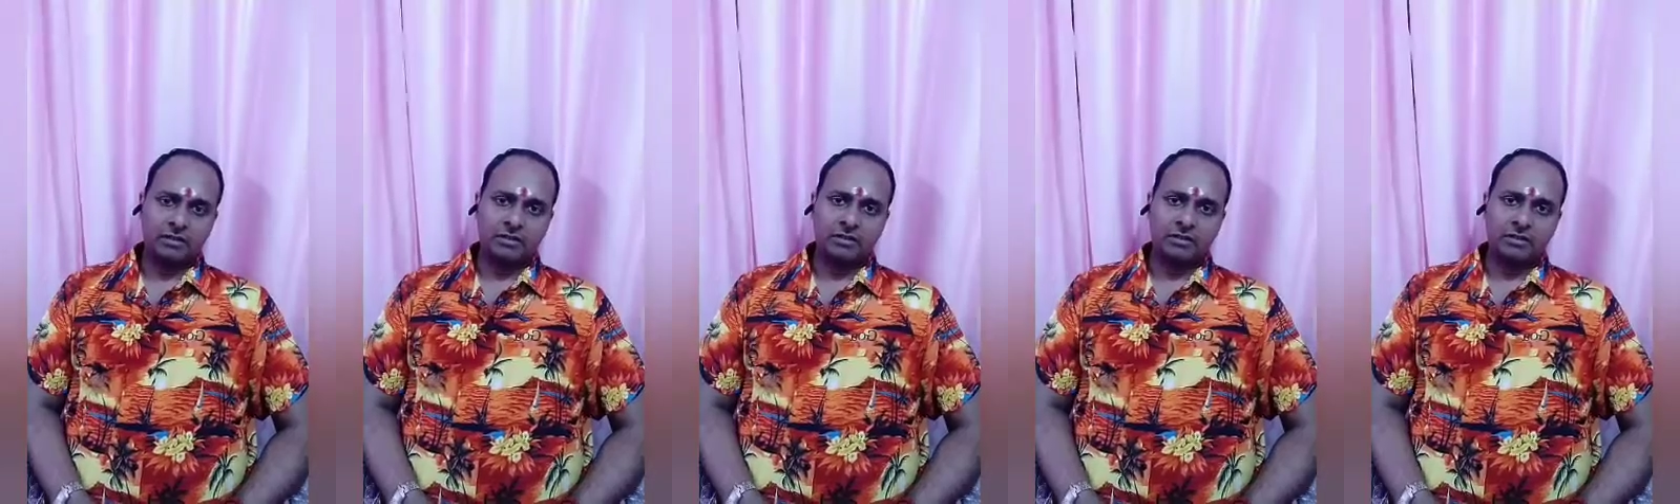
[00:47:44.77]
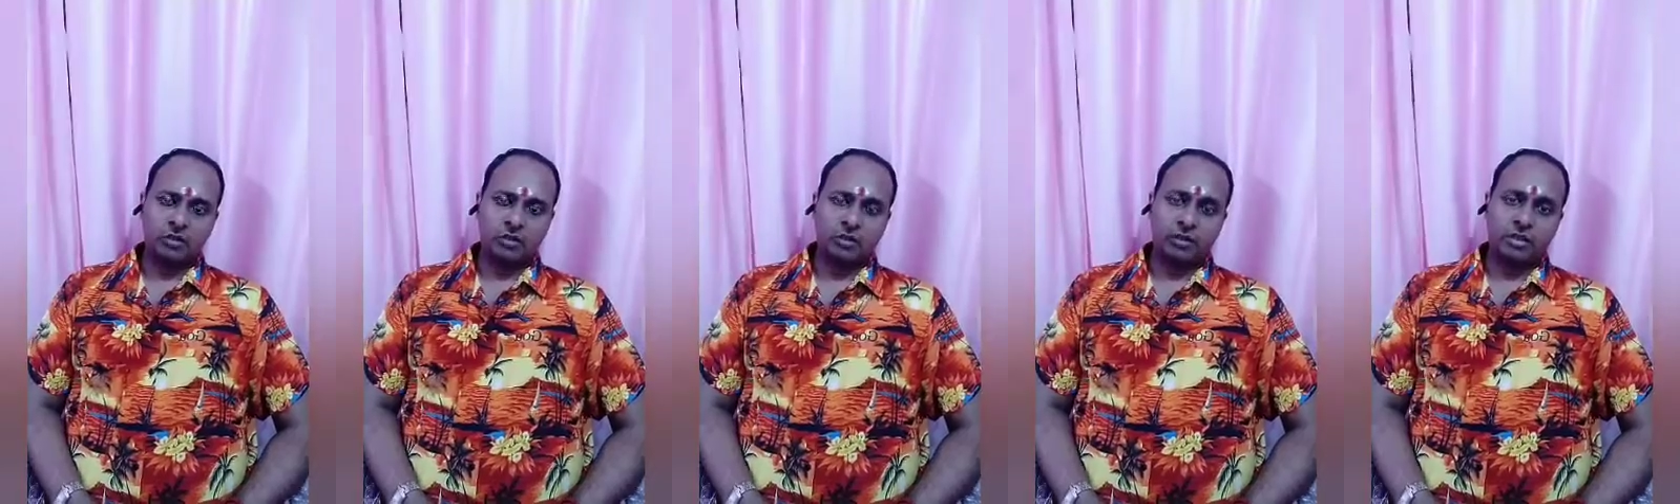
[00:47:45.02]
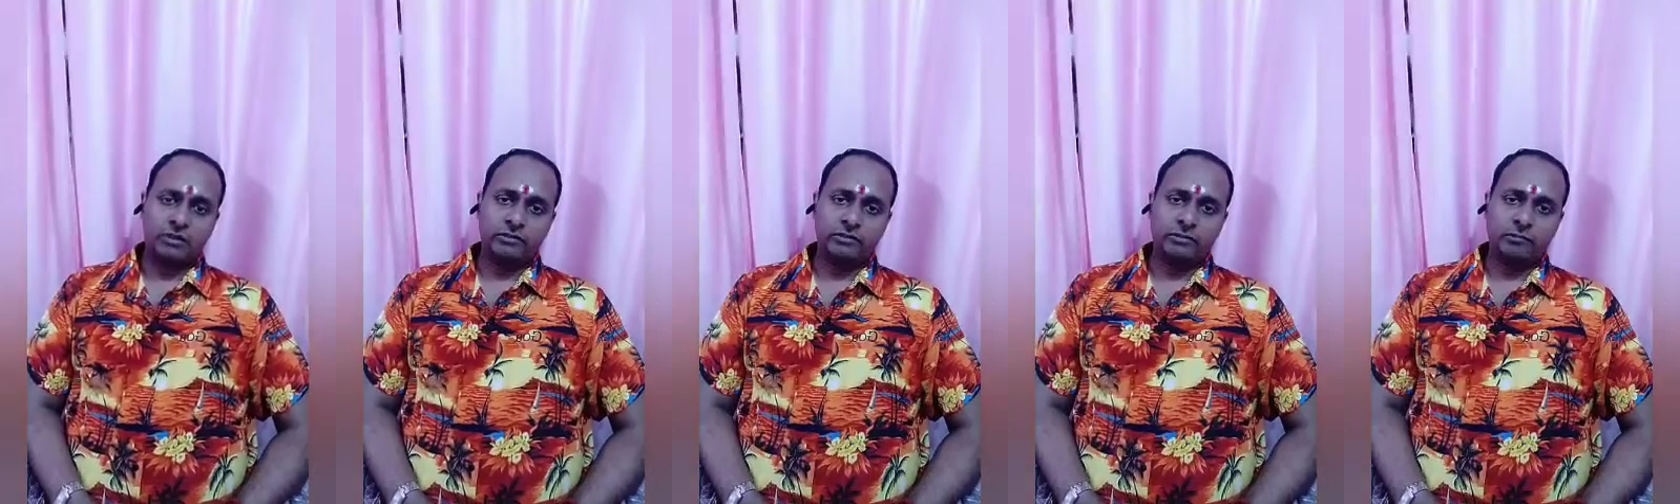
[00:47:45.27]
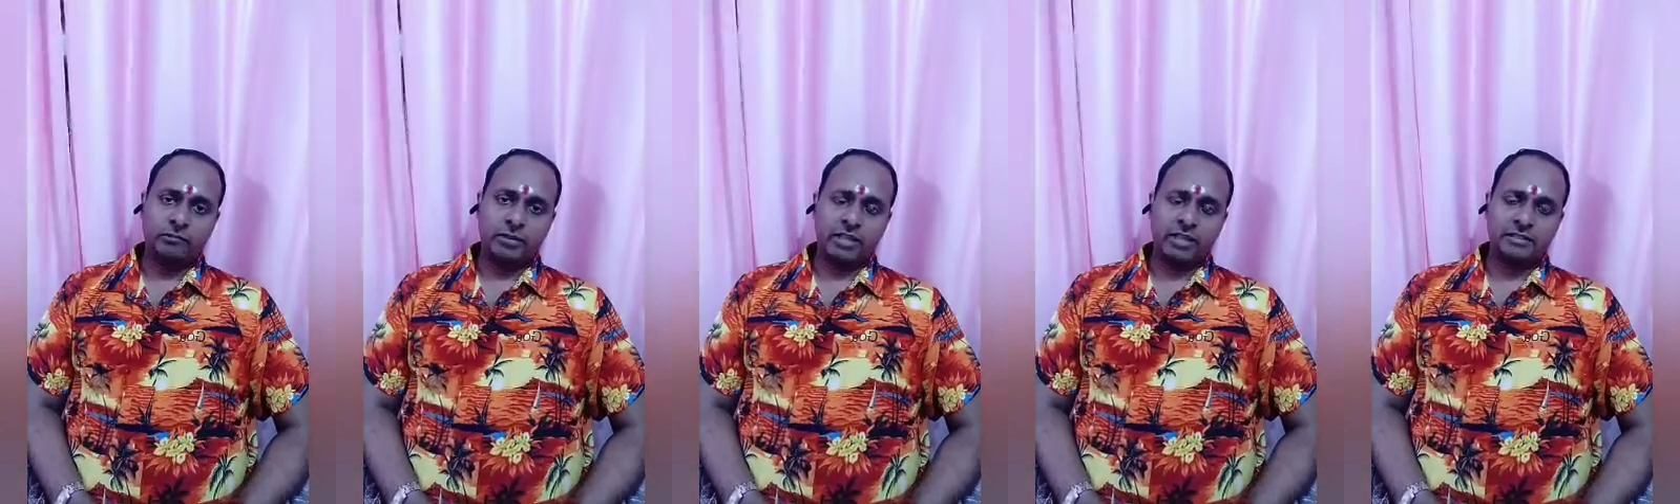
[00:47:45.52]
you give the
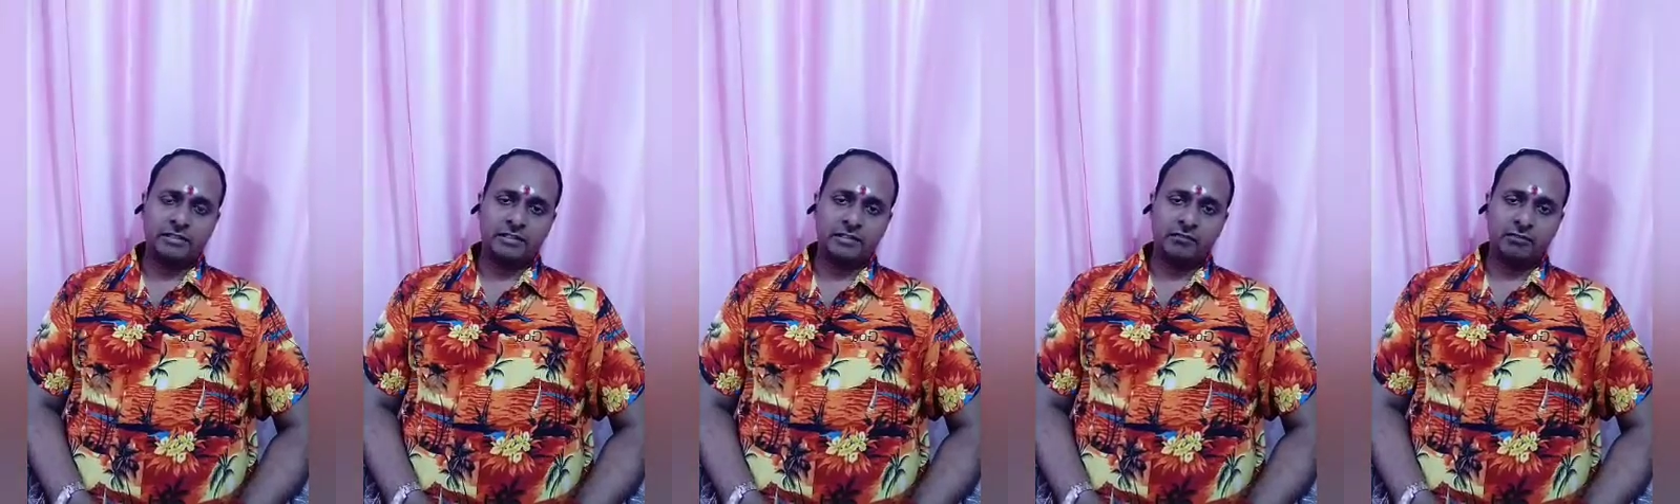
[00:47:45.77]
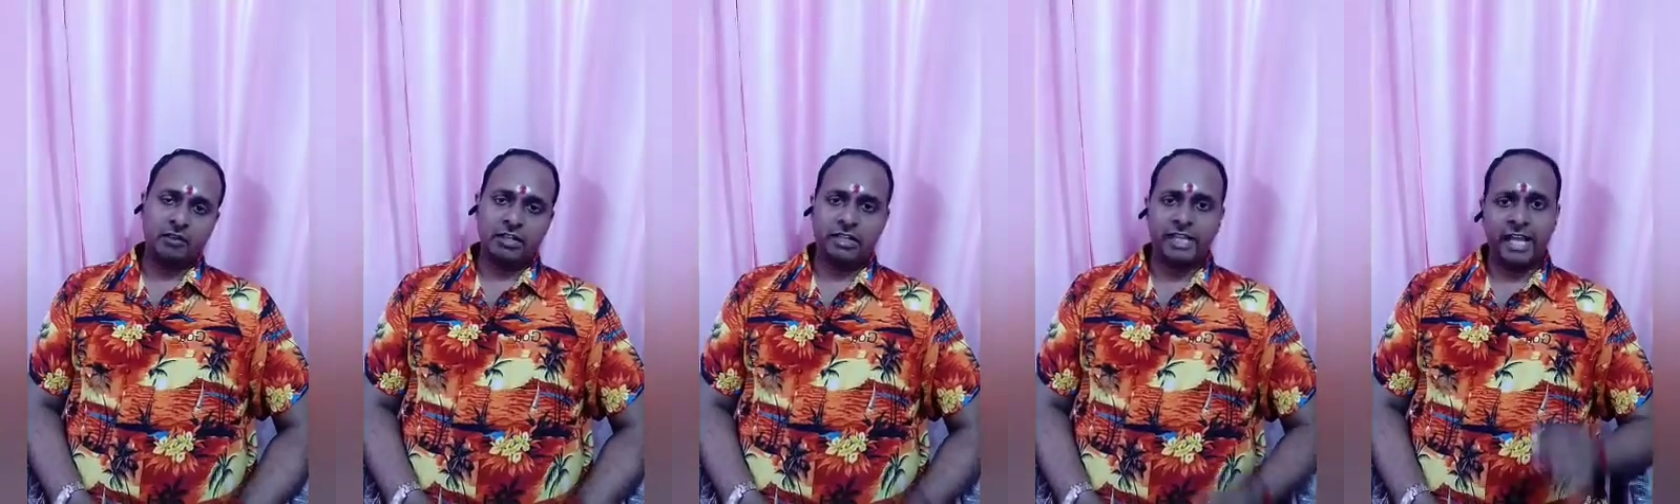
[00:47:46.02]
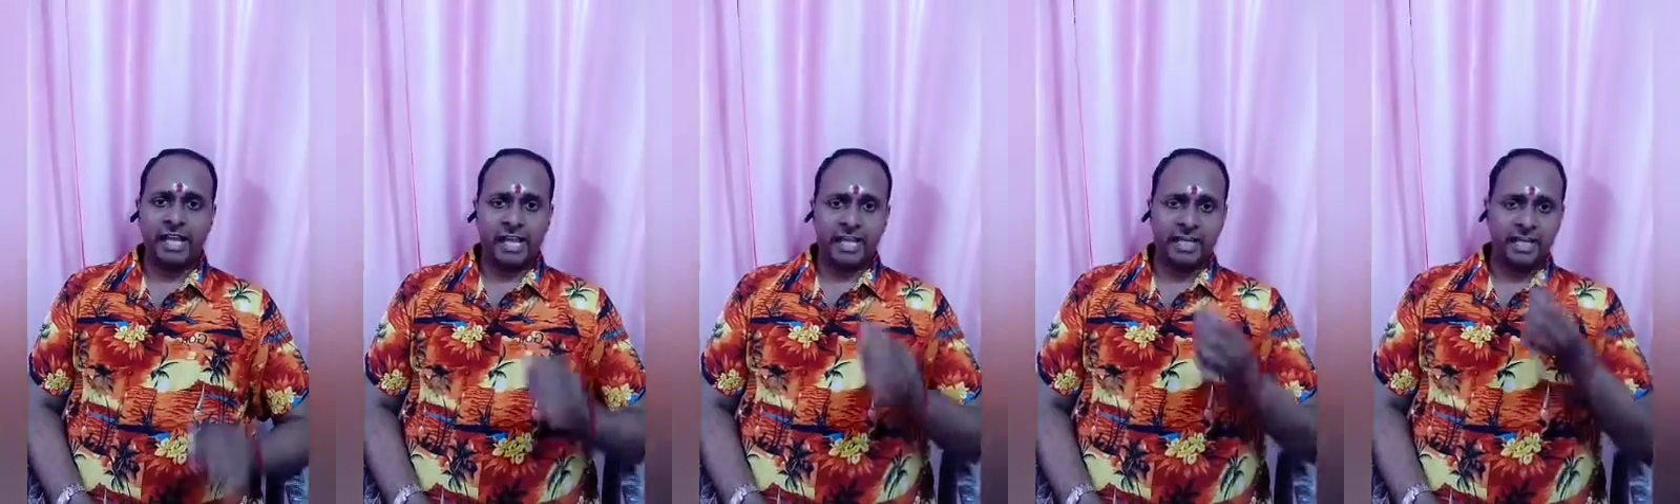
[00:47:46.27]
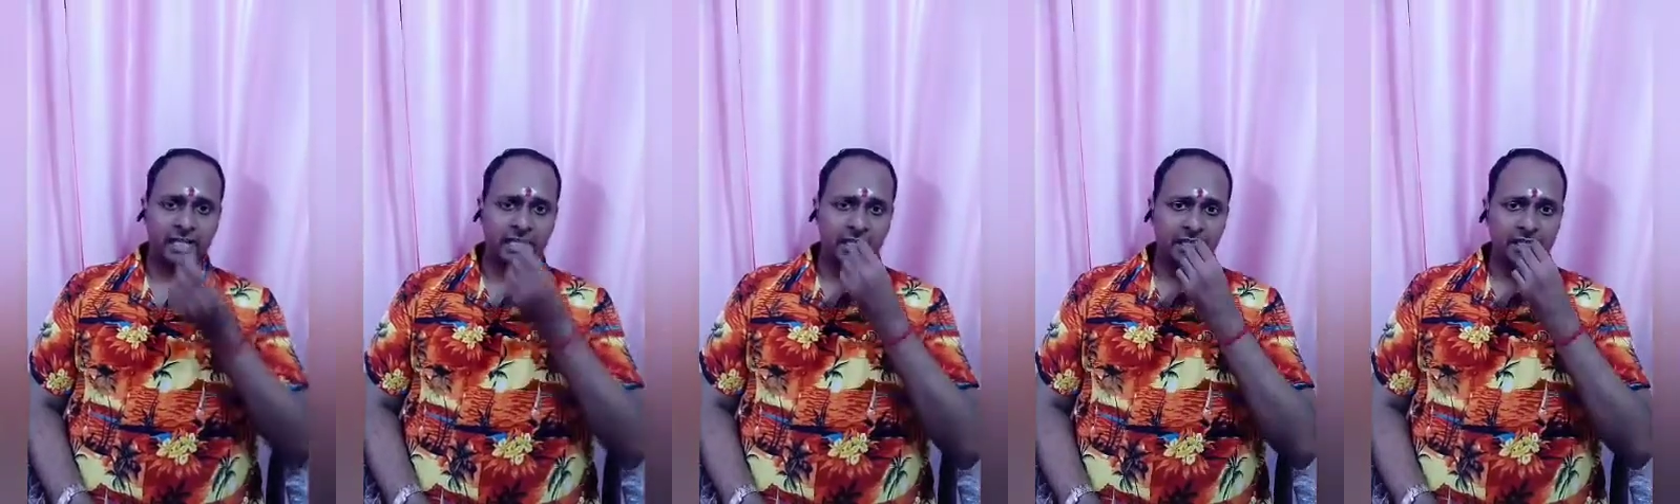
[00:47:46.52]
paracetamol
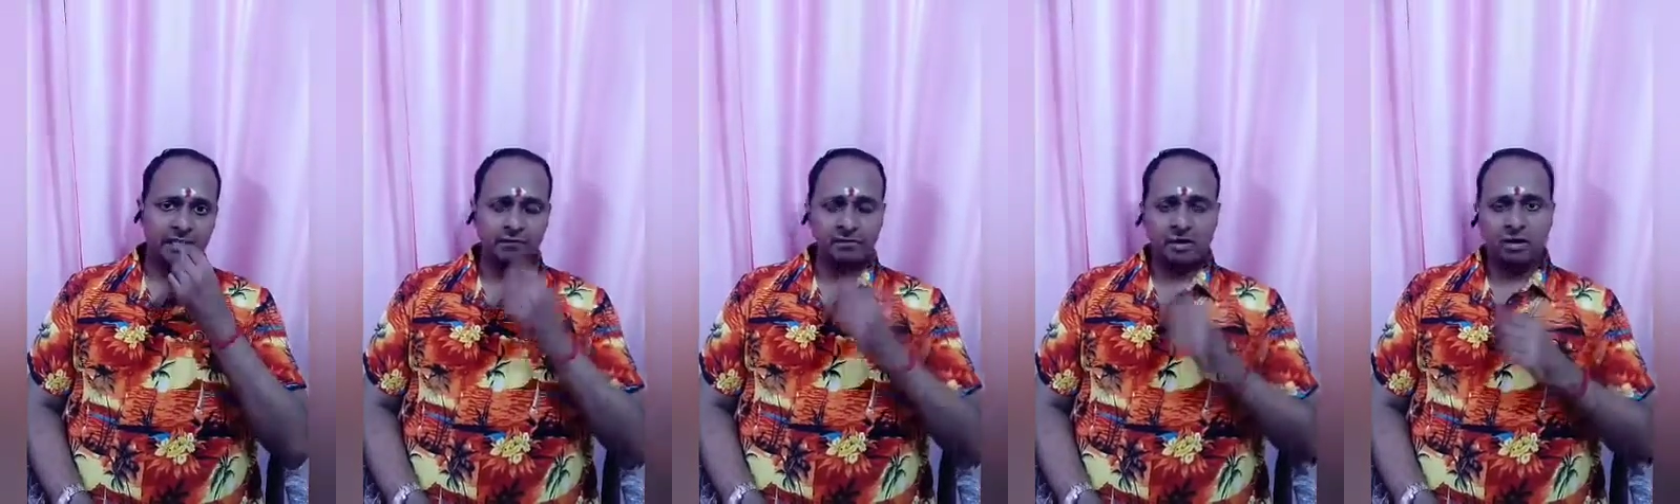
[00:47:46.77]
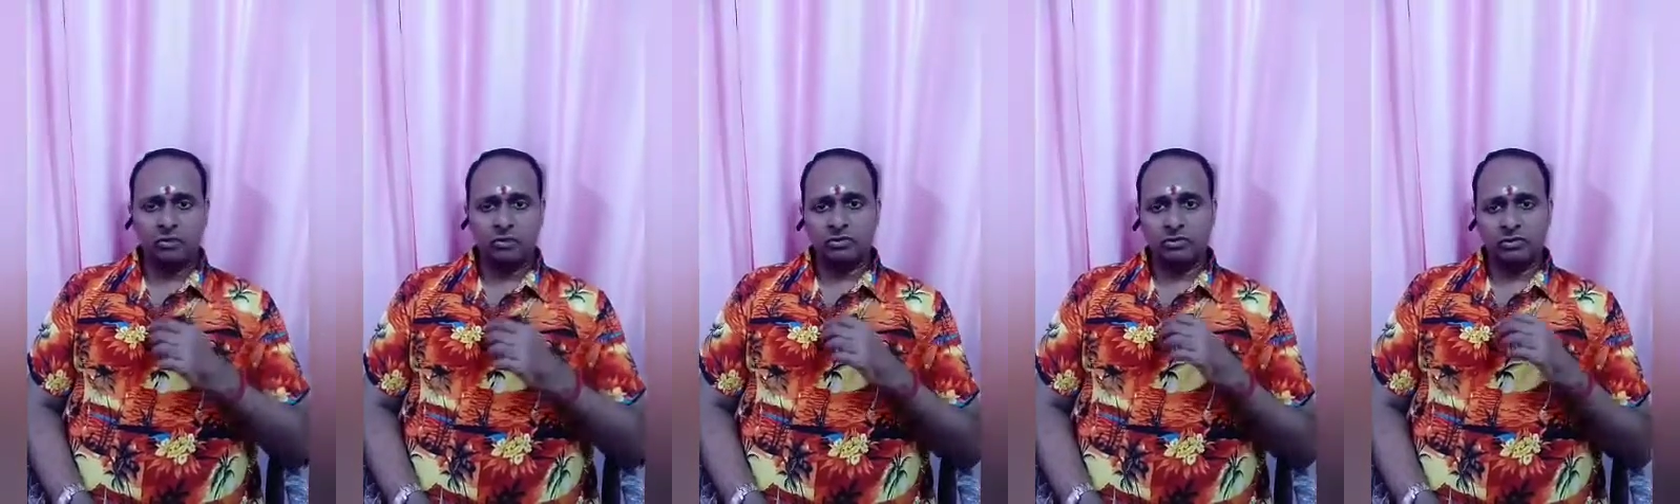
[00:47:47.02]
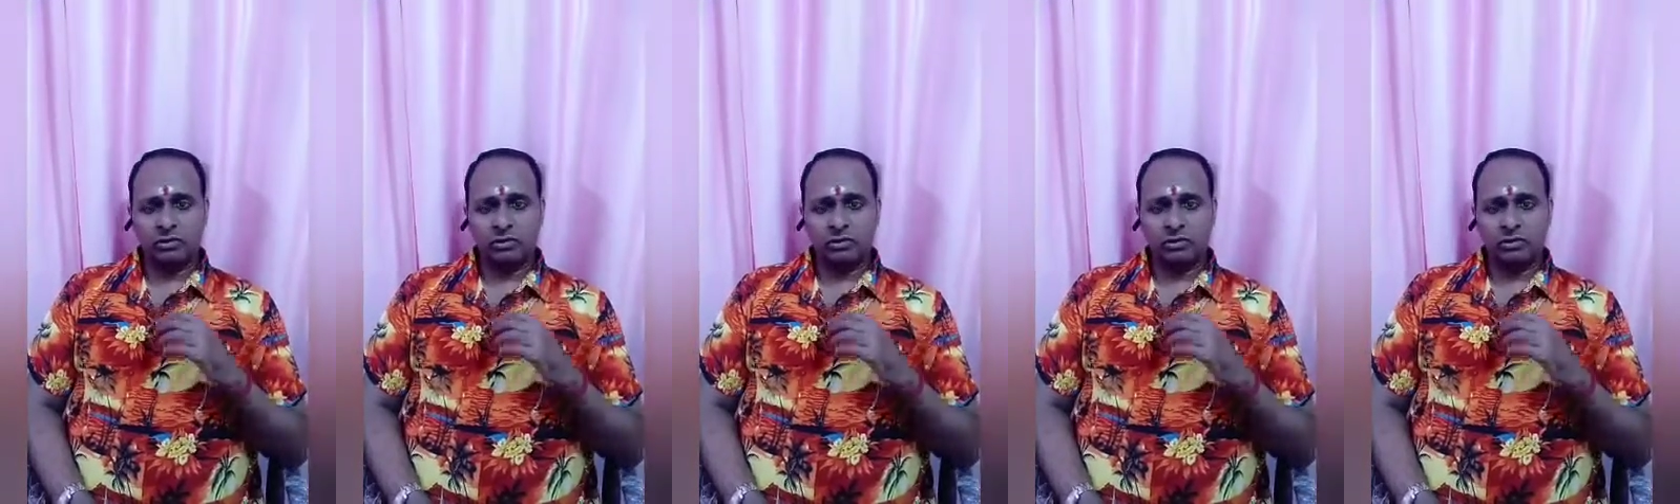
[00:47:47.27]
directly in the mouth,